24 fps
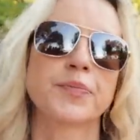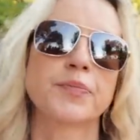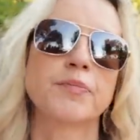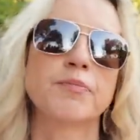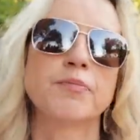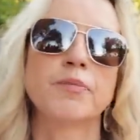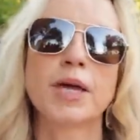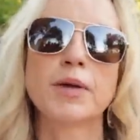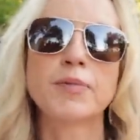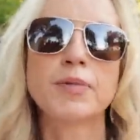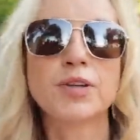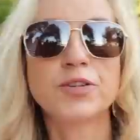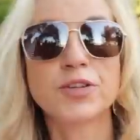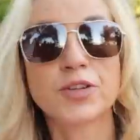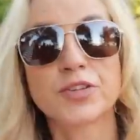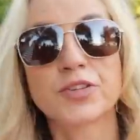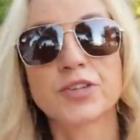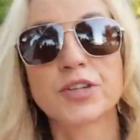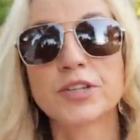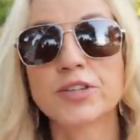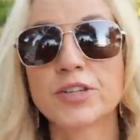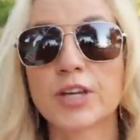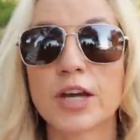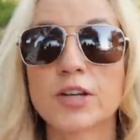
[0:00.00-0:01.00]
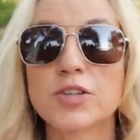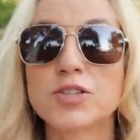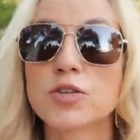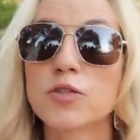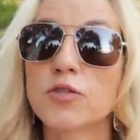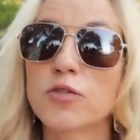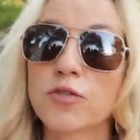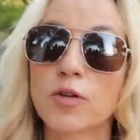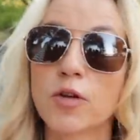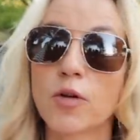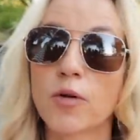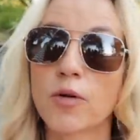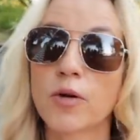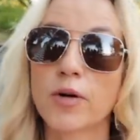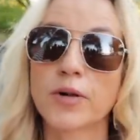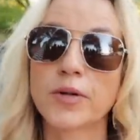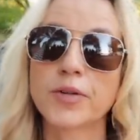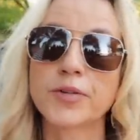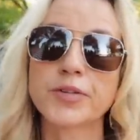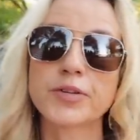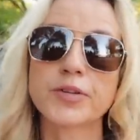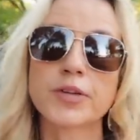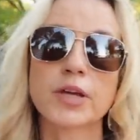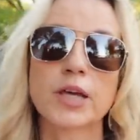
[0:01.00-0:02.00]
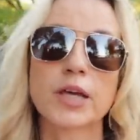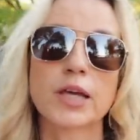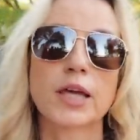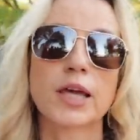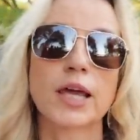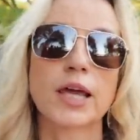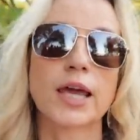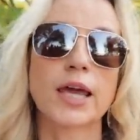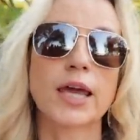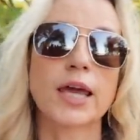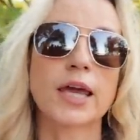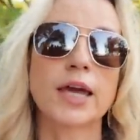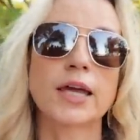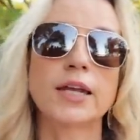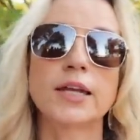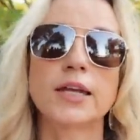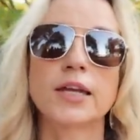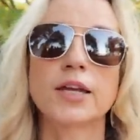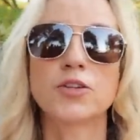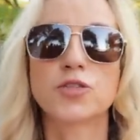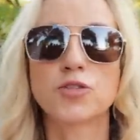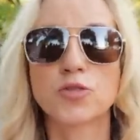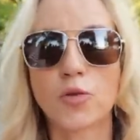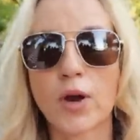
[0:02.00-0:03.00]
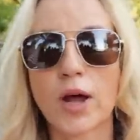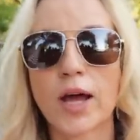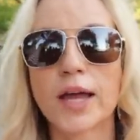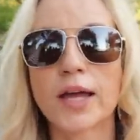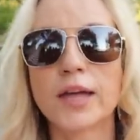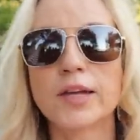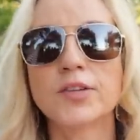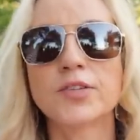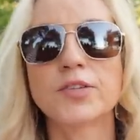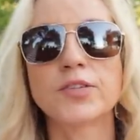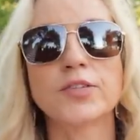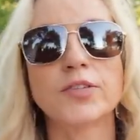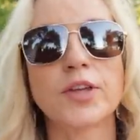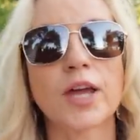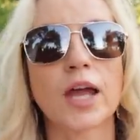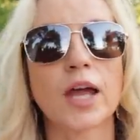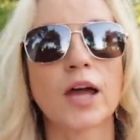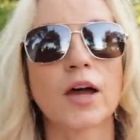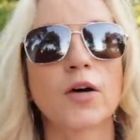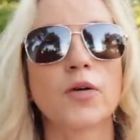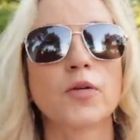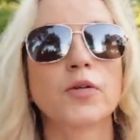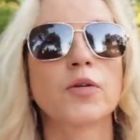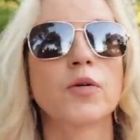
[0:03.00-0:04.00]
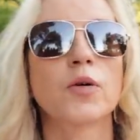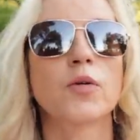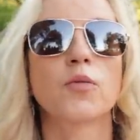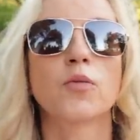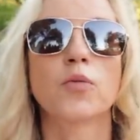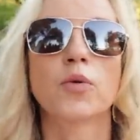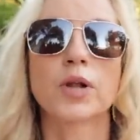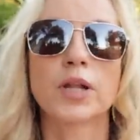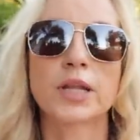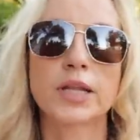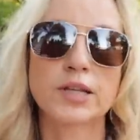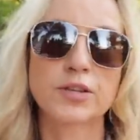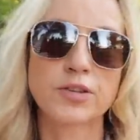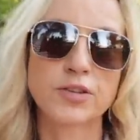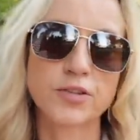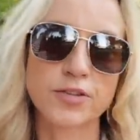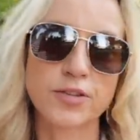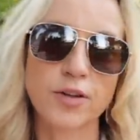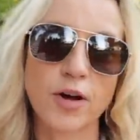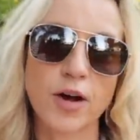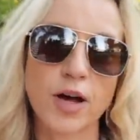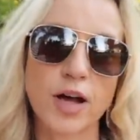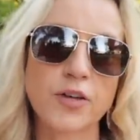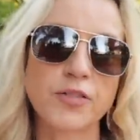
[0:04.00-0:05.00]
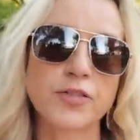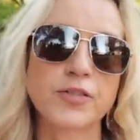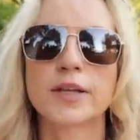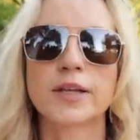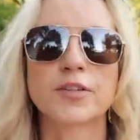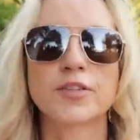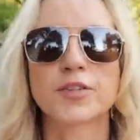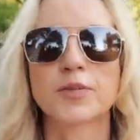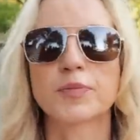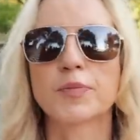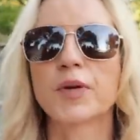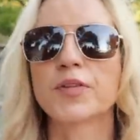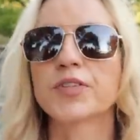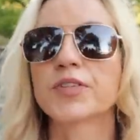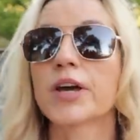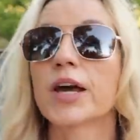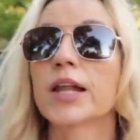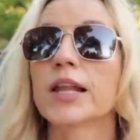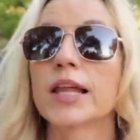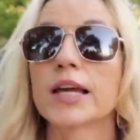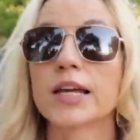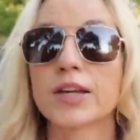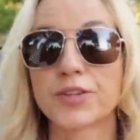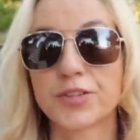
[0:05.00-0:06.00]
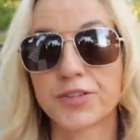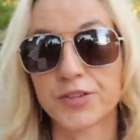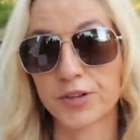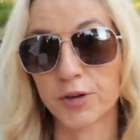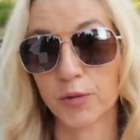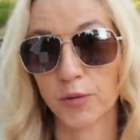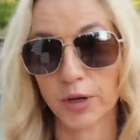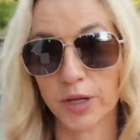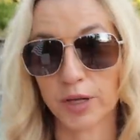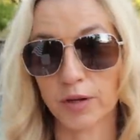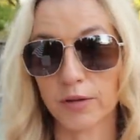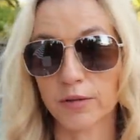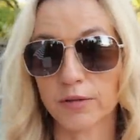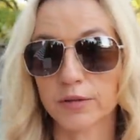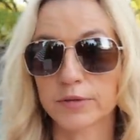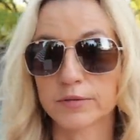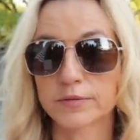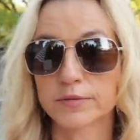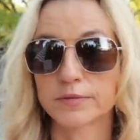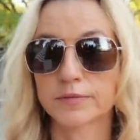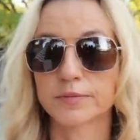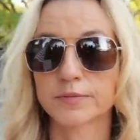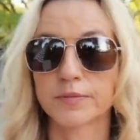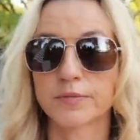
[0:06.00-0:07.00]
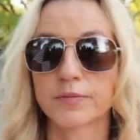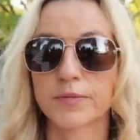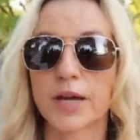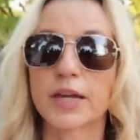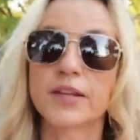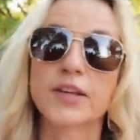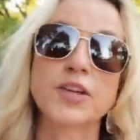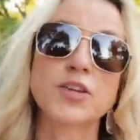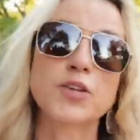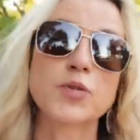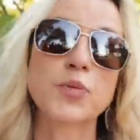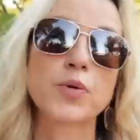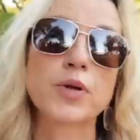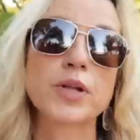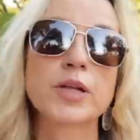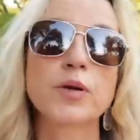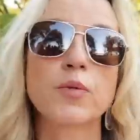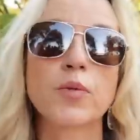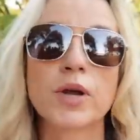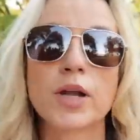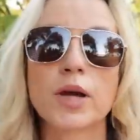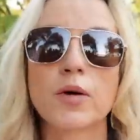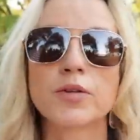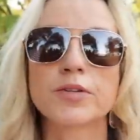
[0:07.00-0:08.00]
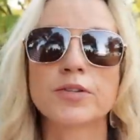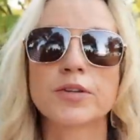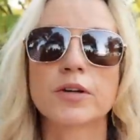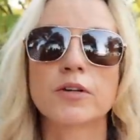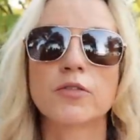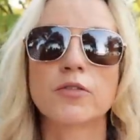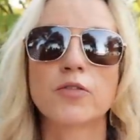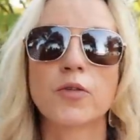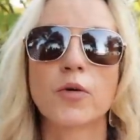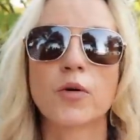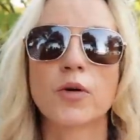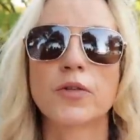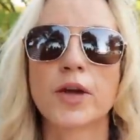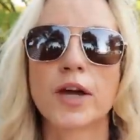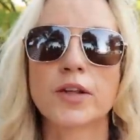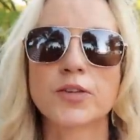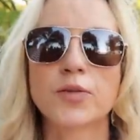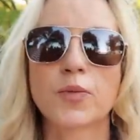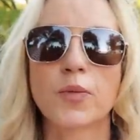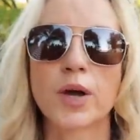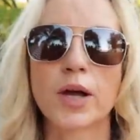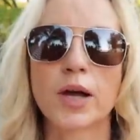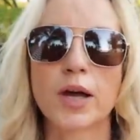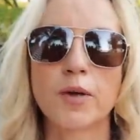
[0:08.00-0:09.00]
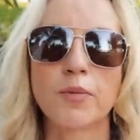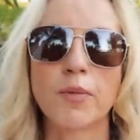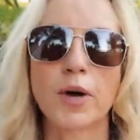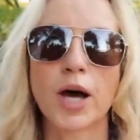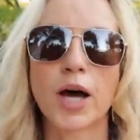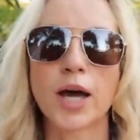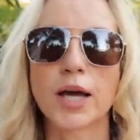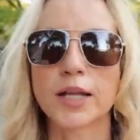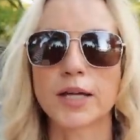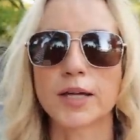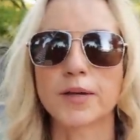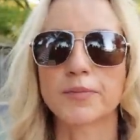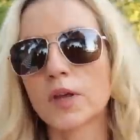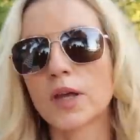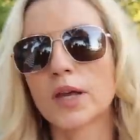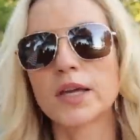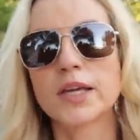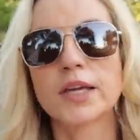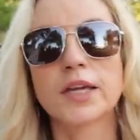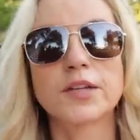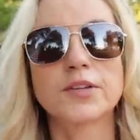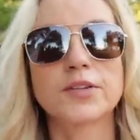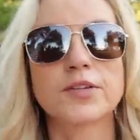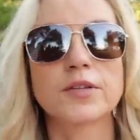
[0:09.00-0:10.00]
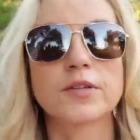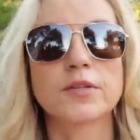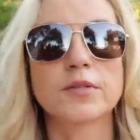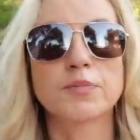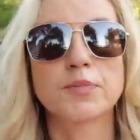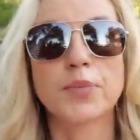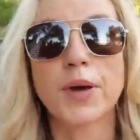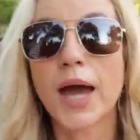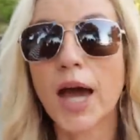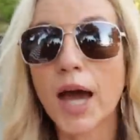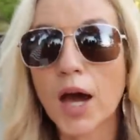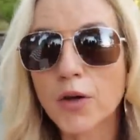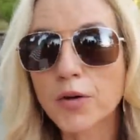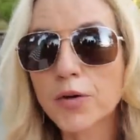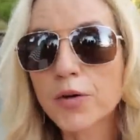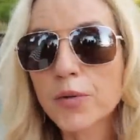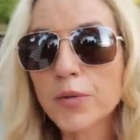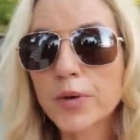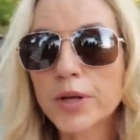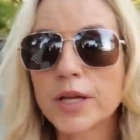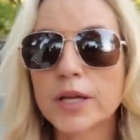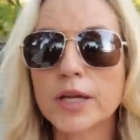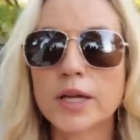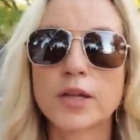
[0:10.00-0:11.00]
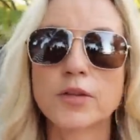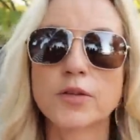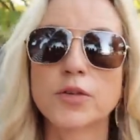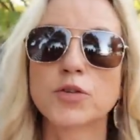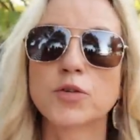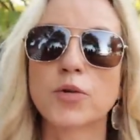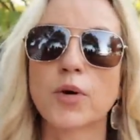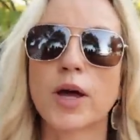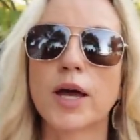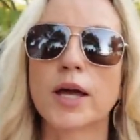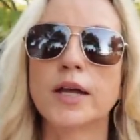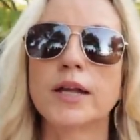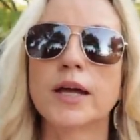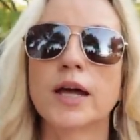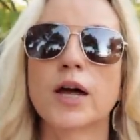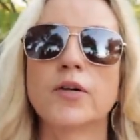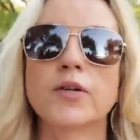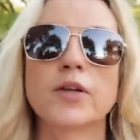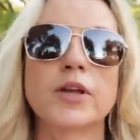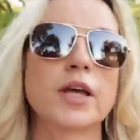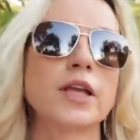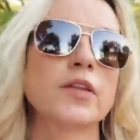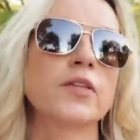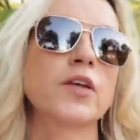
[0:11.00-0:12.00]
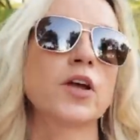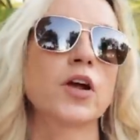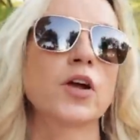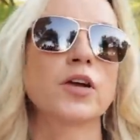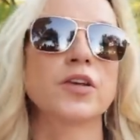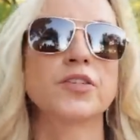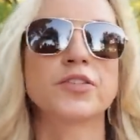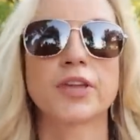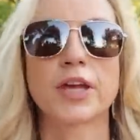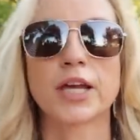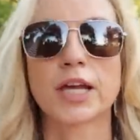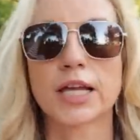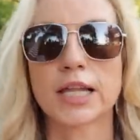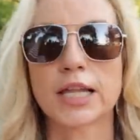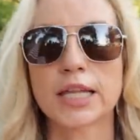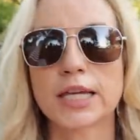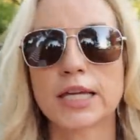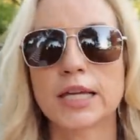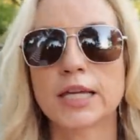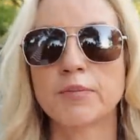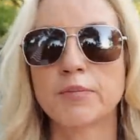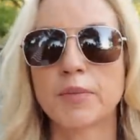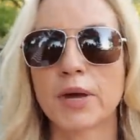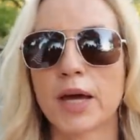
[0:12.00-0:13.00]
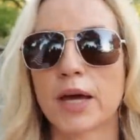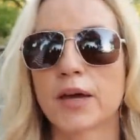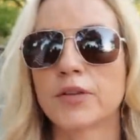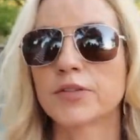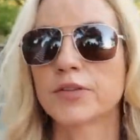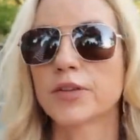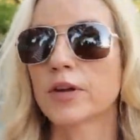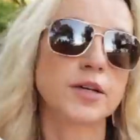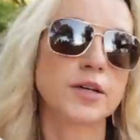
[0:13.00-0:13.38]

maybe just a touch of florals. And it dries down really soft. It smells kind of like a cereal. And that's really what I was looking for. That's why I bought it. It gets powdery in the dry down, and there is a clean musk.